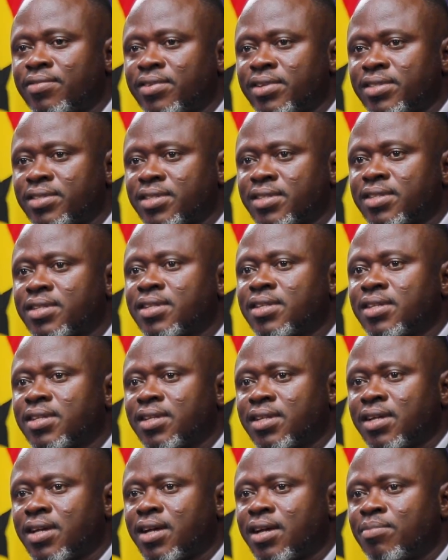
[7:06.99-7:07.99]
risk
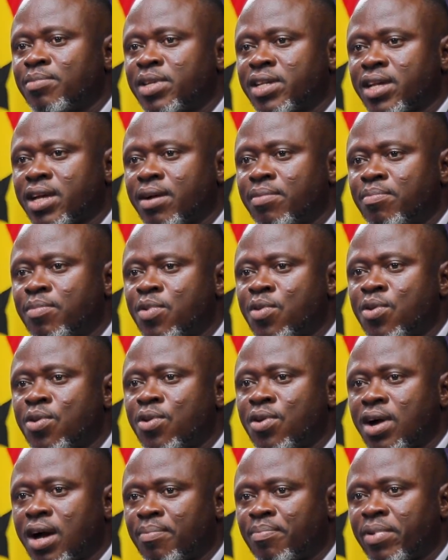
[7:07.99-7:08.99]
become
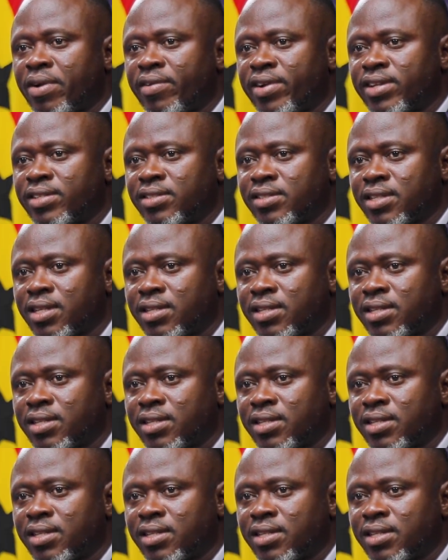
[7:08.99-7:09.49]
more apparent,